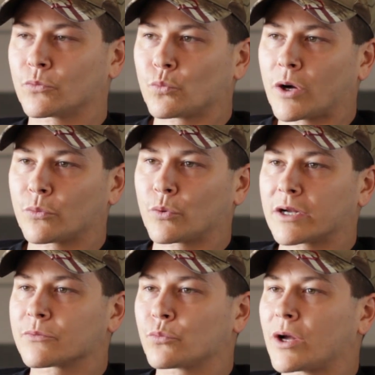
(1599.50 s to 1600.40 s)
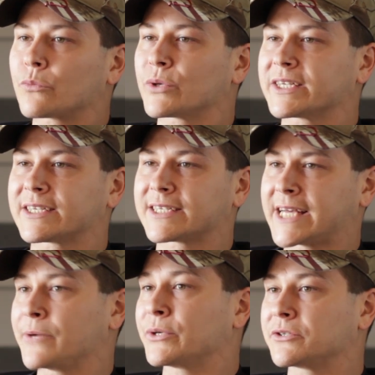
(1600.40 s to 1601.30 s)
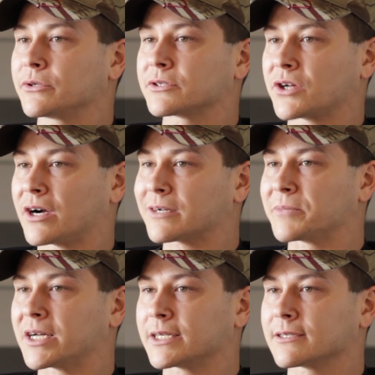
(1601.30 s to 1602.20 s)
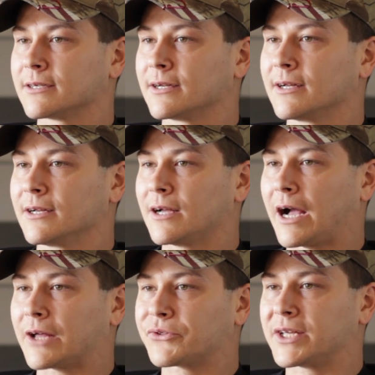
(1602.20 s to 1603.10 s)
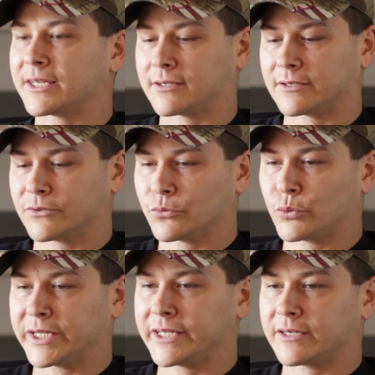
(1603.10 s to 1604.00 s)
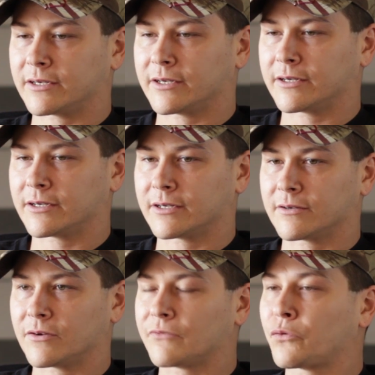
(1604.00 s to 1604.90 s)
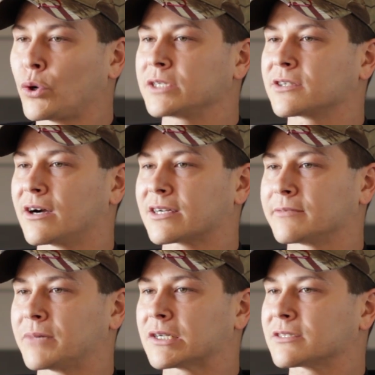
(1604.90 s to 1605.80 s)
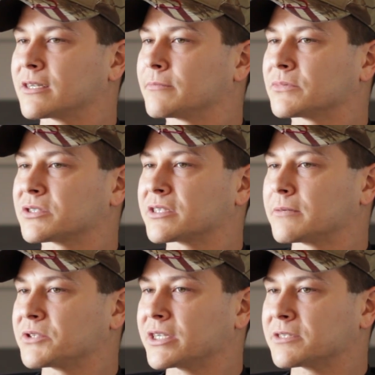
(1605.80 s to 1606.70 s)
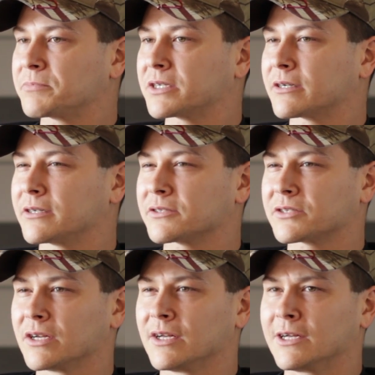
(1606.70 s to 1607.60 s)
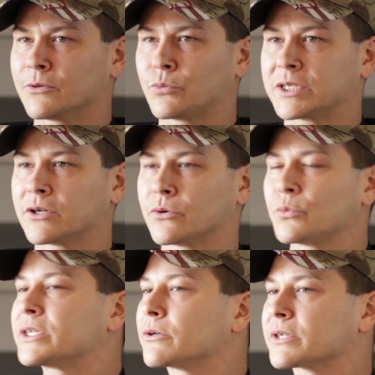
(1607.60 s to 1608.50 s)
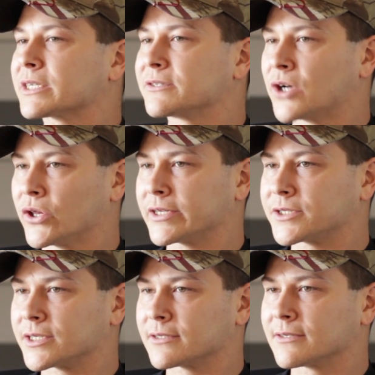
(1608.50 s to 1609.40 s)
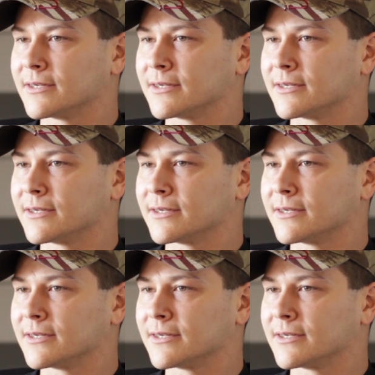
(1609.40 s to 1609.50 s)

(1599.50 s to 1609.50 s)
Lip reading: what can we do to talk about it? I think we avoid talking about some subjects because we don't acknowledge it.